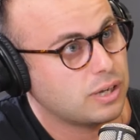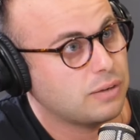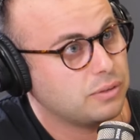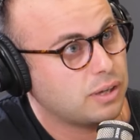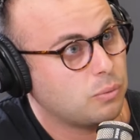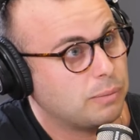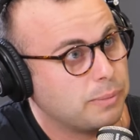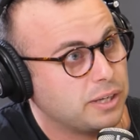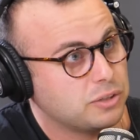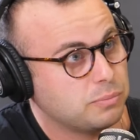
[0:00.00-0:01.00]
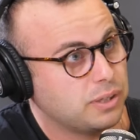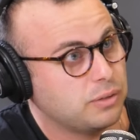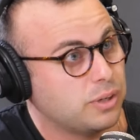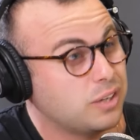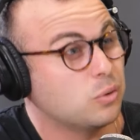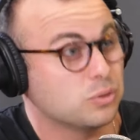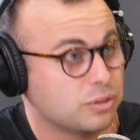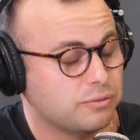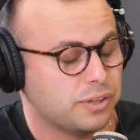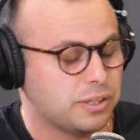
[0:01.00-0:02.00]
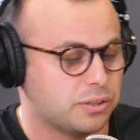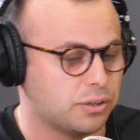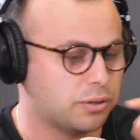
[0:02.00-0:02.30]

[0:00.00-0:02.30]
having that one-page plan, or he calls it a V T